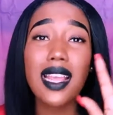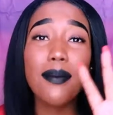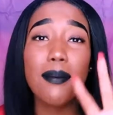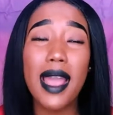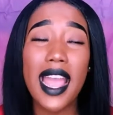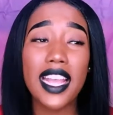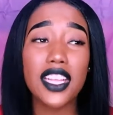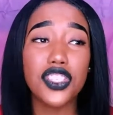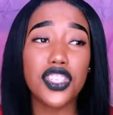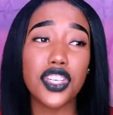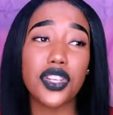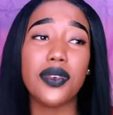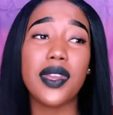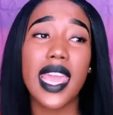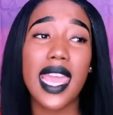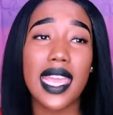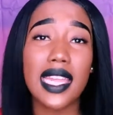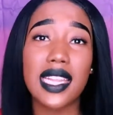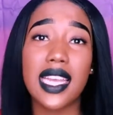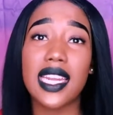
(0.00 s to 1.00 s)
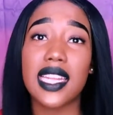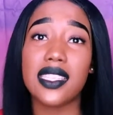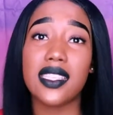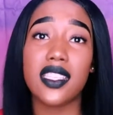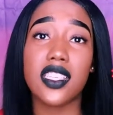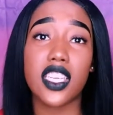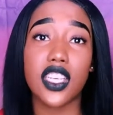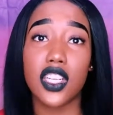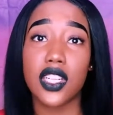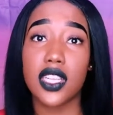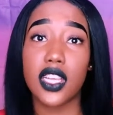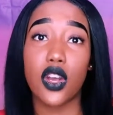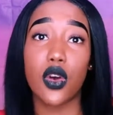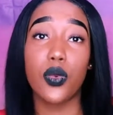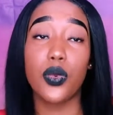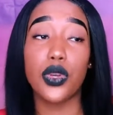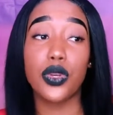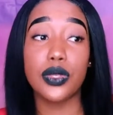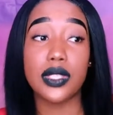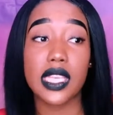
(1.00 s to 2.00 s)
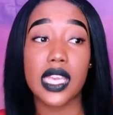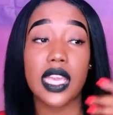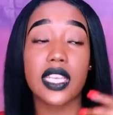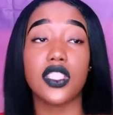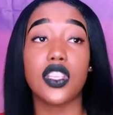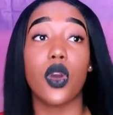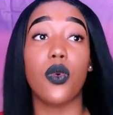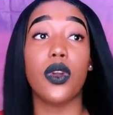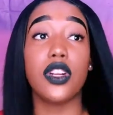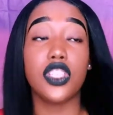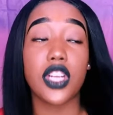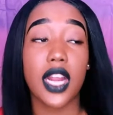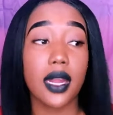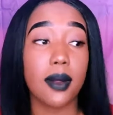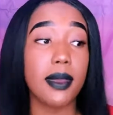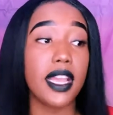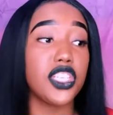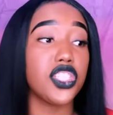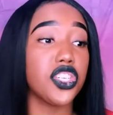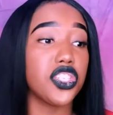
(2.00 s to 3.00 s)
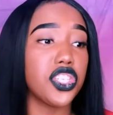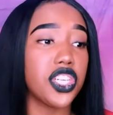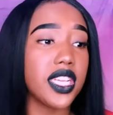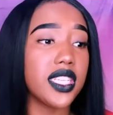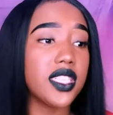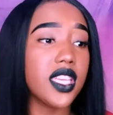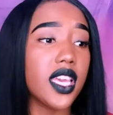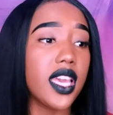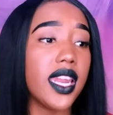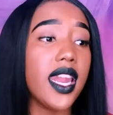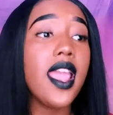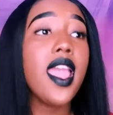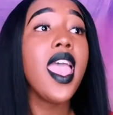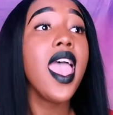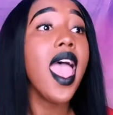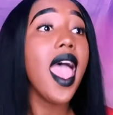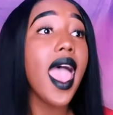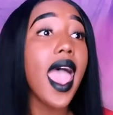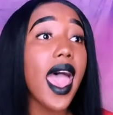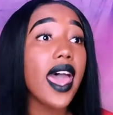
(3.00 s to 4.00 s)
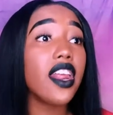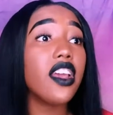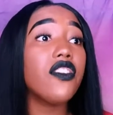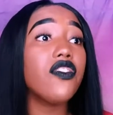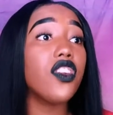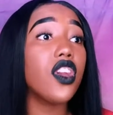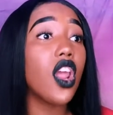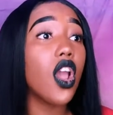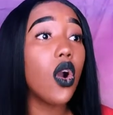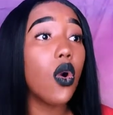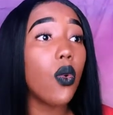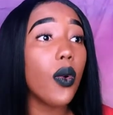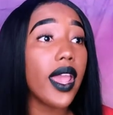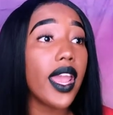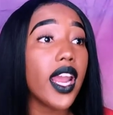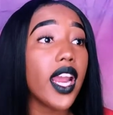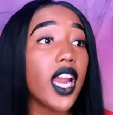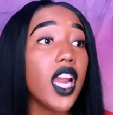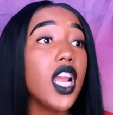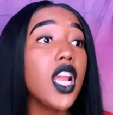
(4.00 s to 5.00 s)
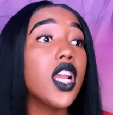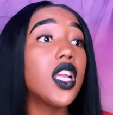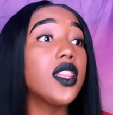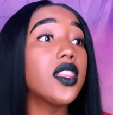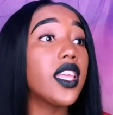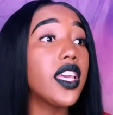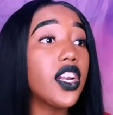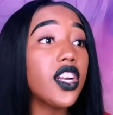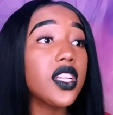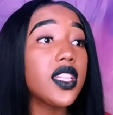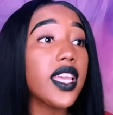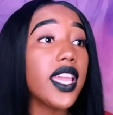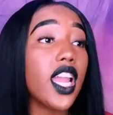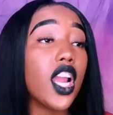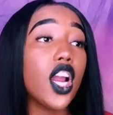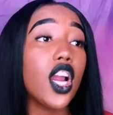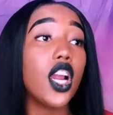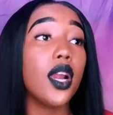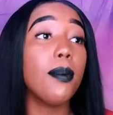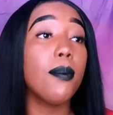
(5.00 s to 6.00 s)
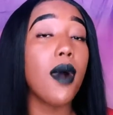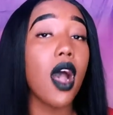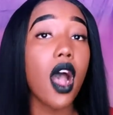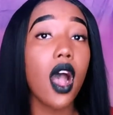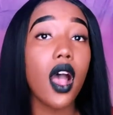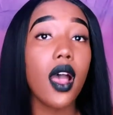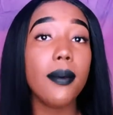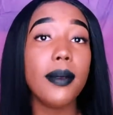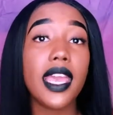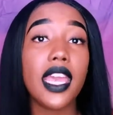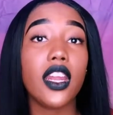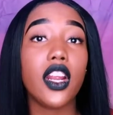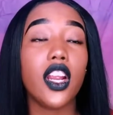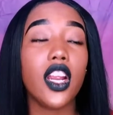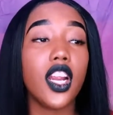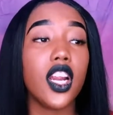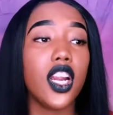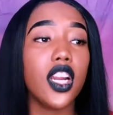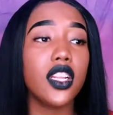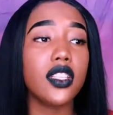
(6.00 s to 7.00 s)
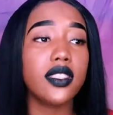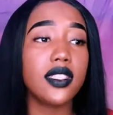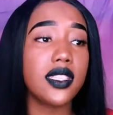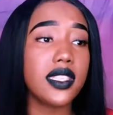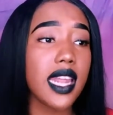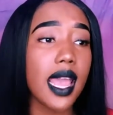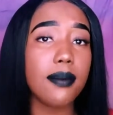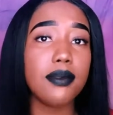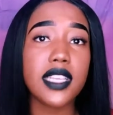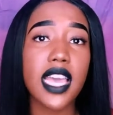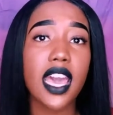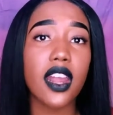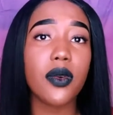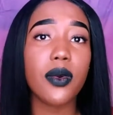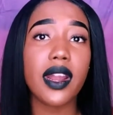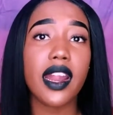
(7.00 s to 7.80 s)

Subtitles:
Mind you, Caitlyn is still a little woozy, so we're trying to make sure she's good. Out of nowhere, literally her mom and her stepdad